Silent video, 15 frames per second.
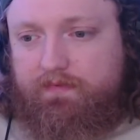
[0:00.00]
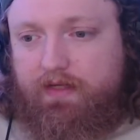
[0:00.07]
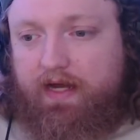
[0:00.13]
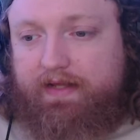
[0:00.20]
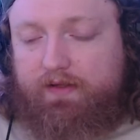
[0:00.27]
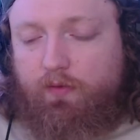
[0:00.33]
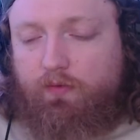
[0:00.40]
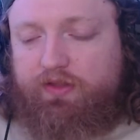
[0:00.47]
I
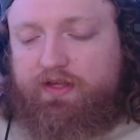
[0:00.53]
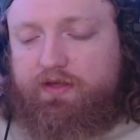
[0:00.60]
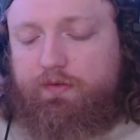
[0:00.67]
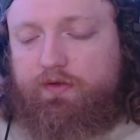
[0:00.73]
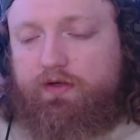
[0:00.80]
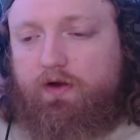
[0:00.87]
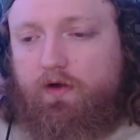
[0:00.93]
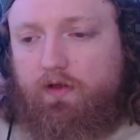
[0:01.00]
don't think you
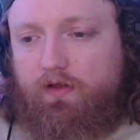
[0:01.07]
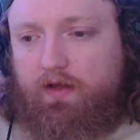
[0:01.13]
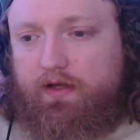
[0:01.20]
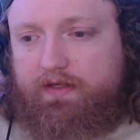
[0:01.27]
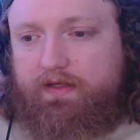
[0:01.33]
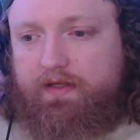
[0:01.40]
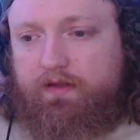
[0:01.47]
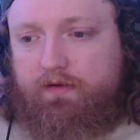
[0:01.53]
can call a
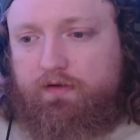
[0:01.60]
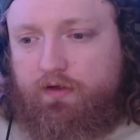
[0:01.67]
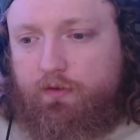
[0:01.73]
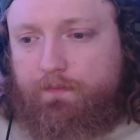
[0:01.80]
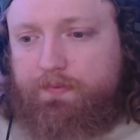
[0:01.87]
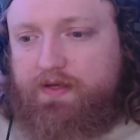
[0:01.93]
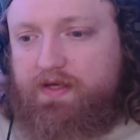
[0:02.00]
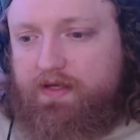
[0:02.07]
killer
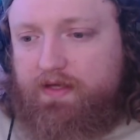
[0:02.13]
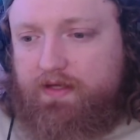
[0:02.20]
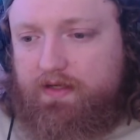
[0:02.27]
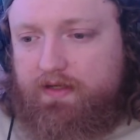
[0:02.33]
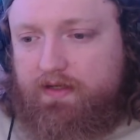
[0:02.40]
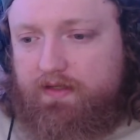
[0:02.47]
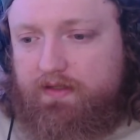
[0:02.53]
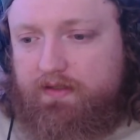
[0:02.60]
OP
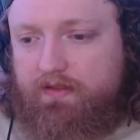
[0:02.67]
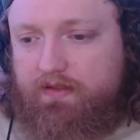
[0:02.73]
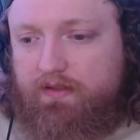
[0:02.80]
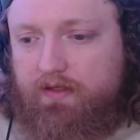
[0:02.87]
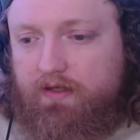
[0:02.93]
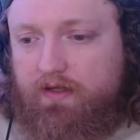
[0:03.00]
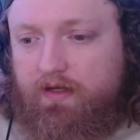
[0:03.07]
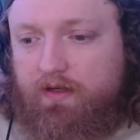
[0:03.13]

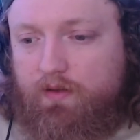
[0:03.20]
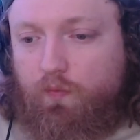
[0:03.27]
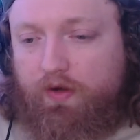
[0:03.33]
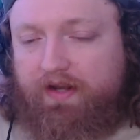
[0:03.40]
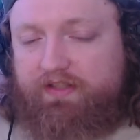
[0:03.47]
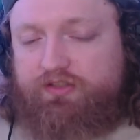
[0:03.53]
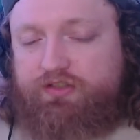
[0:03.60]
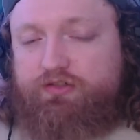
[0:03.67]
when
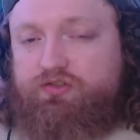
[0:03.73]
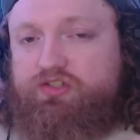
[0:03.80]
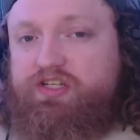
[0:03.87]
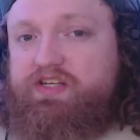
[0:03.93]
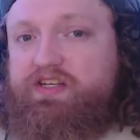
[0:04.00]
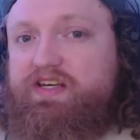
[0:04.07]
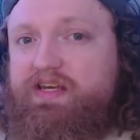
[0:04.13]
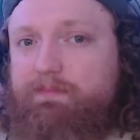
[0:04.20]
it's your
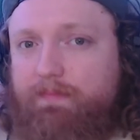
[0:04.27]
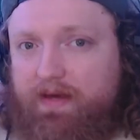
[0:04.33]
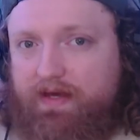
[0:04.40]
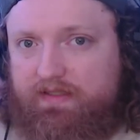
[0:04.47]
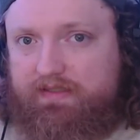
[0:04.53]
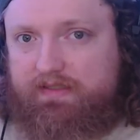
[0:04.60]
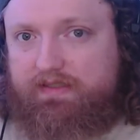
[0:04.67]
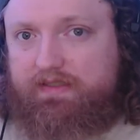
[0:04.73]

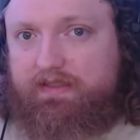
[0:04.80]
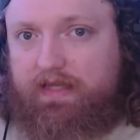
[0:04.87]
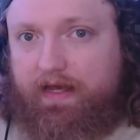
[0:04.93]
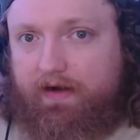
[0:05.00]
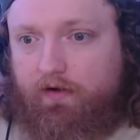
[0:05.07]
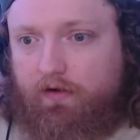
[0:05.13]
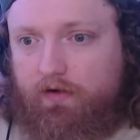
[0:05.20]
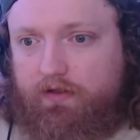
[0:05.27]
teammates that
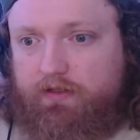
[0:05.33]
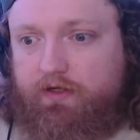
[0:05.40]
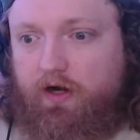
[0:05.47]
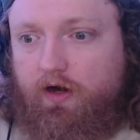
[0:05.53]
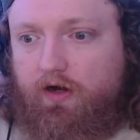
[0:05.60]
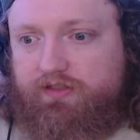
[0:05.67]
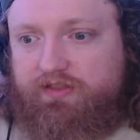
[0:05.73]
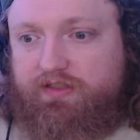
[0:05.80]
are
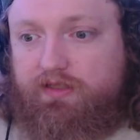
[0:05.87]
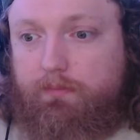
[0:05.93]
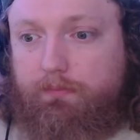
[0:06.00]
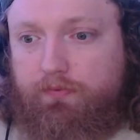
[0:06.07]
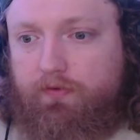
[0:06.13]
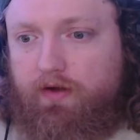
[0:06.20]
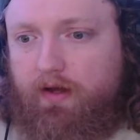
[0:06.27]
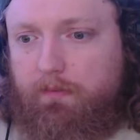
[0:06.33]
causing the
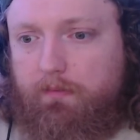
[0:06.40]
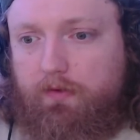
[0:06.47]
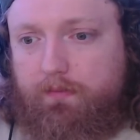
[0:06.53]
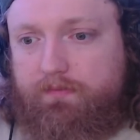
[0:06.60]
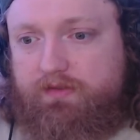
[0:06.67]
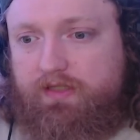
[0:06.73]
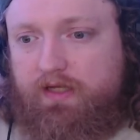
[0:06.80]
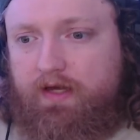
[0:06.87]

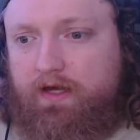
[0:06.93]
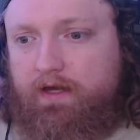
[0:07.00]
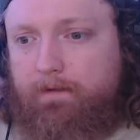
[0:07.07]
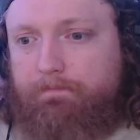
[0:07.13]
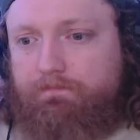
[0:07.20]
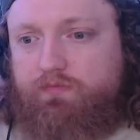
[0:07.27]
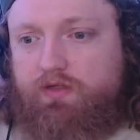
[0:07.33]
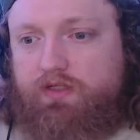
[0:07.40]
problems,
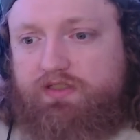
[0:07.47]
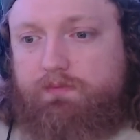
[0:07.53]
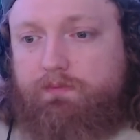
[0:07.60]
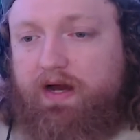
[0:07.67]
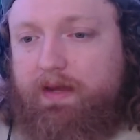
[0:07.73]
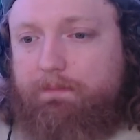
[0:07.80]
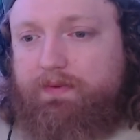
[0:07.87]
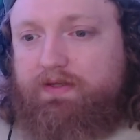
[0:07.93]
because in my
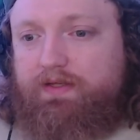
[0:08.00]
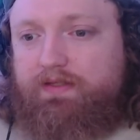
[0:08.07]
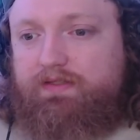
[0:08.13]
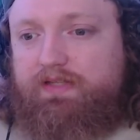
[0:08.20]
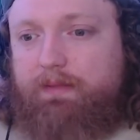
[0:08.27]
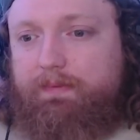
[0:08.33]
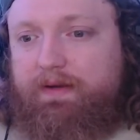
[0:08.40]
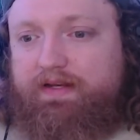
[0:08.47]
opinion,
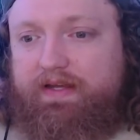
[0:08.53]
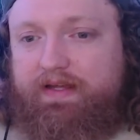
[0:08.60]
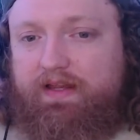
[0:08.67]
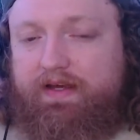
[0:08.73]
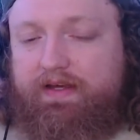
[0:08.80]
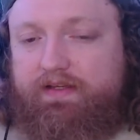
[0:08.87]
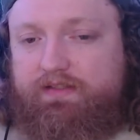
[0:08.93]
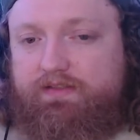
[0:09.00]
Dead by
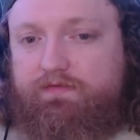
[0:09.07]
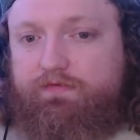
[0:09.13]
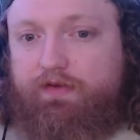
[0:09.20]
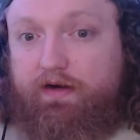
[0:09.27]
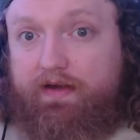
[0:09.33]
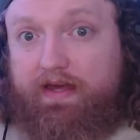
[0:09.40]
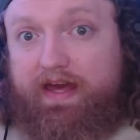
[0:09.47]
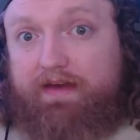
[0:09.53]
Daylight is
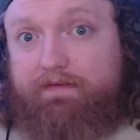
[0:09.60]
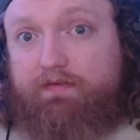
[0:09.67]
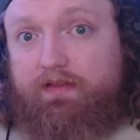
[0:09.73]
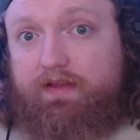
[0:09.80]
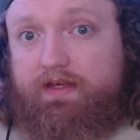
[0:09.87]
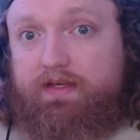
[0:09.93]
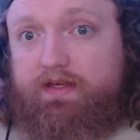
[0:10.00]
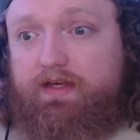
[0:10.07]
very
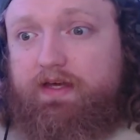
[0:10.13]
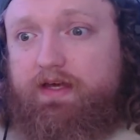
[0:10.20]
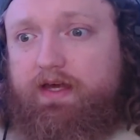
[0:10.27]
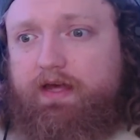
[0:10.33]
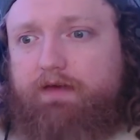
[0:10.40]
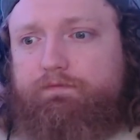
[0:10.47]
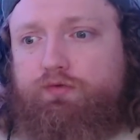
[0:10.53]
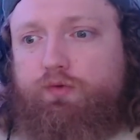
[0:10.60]
heavily
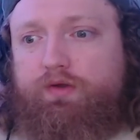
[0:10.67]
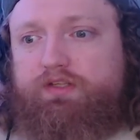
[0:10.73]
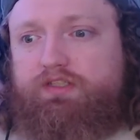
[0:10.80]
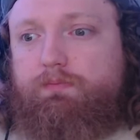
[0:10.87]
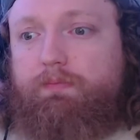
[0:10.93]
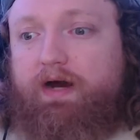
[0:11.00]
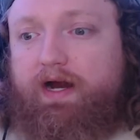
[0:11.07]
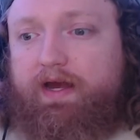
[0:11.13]
influenced
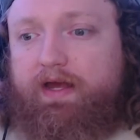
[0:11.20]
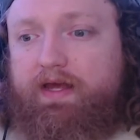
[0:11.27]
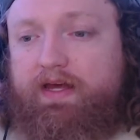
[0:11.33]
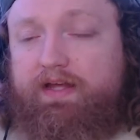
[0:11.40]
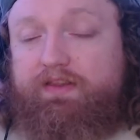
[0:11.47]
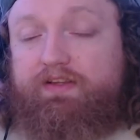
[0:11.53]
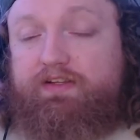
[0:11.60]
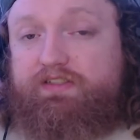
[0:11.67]
by
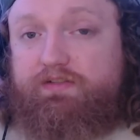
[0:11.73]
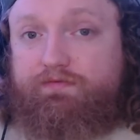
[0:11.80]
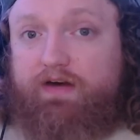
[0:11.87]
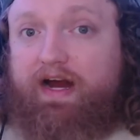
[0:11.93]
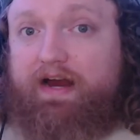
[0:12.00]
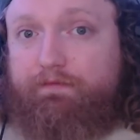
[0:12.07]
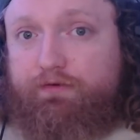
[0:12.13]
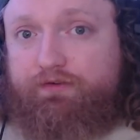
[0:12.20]
the
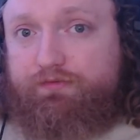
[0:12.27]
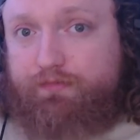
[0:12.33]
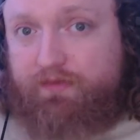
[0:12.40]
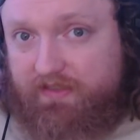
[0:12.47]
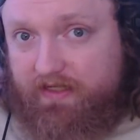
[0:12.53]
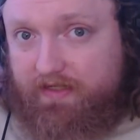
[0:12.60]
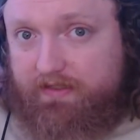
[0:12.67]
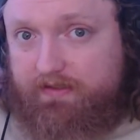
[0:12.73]
survivors'
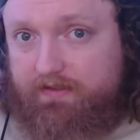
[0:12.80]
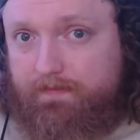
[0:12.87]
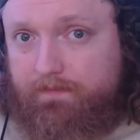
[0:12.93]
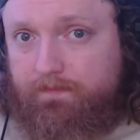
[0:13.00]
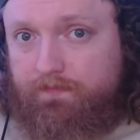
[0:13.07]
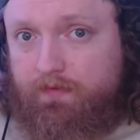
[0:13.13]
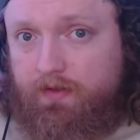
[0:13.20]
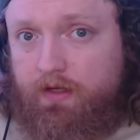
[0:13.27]
mistakes.
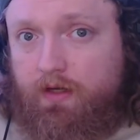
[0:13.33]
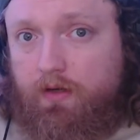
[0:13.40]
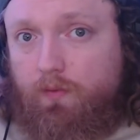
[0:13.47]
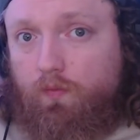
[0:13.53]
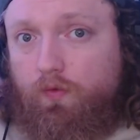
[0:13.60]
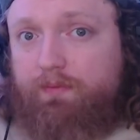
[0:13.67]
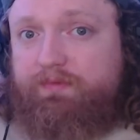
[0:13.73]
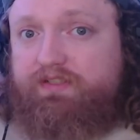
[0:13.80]

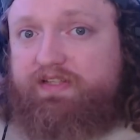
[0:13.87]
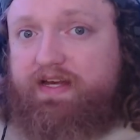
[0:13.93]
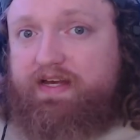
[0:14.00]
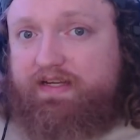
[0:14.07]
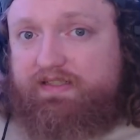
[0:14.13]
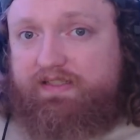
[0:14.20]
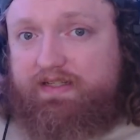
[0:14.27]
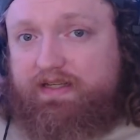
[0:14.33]
One mistake
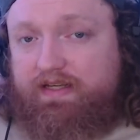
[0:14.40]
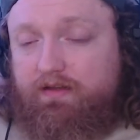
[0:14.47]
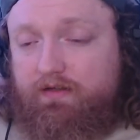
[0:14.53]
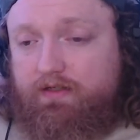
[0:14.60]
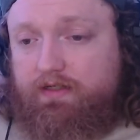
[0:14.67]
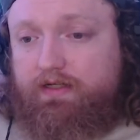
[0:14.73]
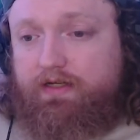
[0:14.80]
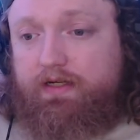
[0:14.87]
as the
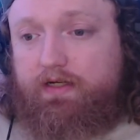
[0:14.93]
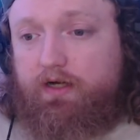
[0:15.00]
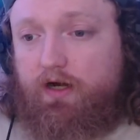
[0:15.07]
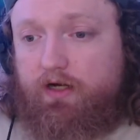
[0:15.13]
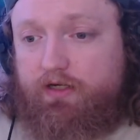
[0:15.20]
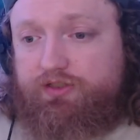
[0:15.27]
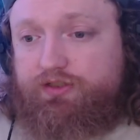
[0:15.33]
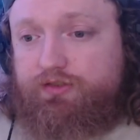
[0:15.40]
killer can
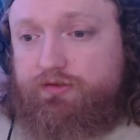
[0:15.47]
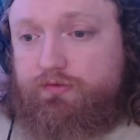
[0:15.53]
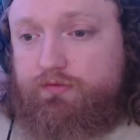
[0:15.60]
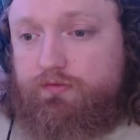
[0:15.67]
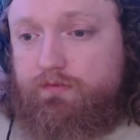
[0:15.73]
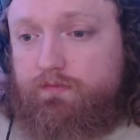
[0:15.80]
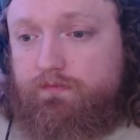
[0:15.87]
cost you